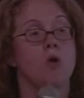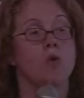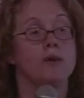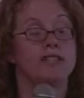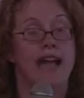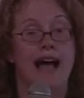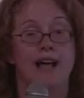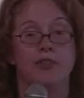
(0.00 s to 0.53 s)

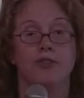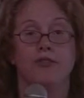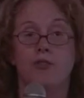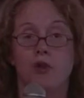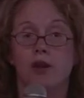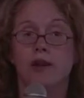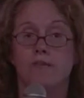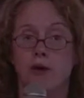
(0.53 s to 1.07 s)
which has
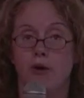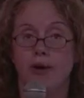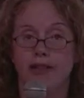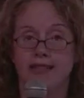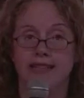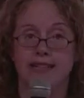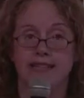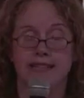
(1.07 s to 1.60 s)
4
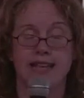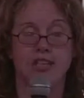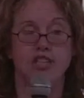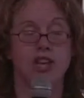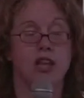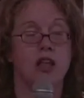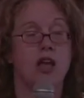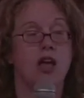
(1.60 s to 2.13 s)
components in its
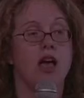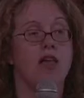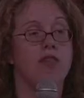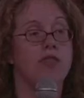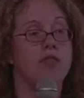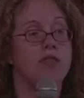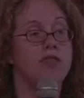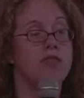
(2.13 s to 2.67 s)
kitchen.
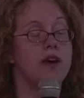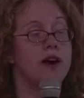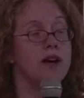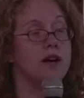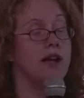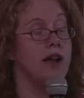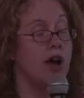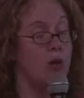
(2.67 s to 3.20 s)

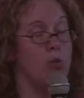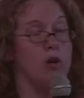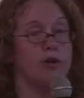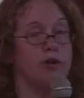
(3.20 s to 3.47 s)
And I'll